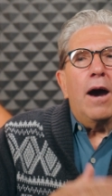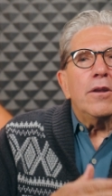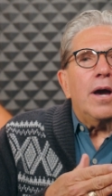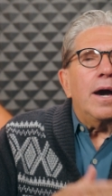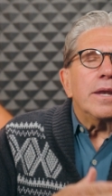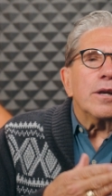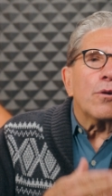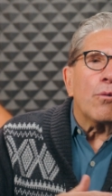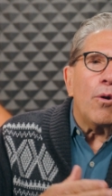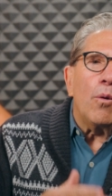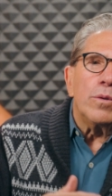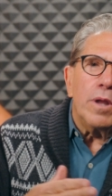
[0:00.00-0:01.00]
How to, how to
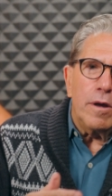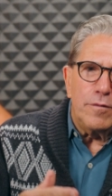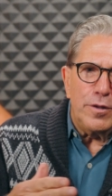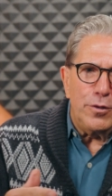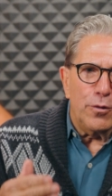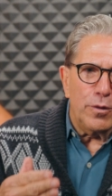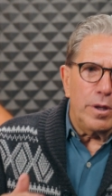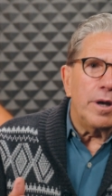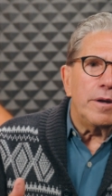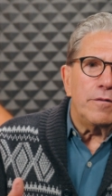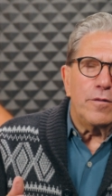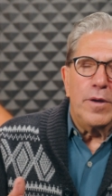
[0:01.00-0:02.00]
grow love in your
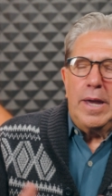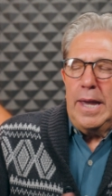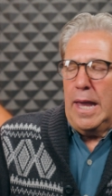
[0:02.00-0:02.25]
life.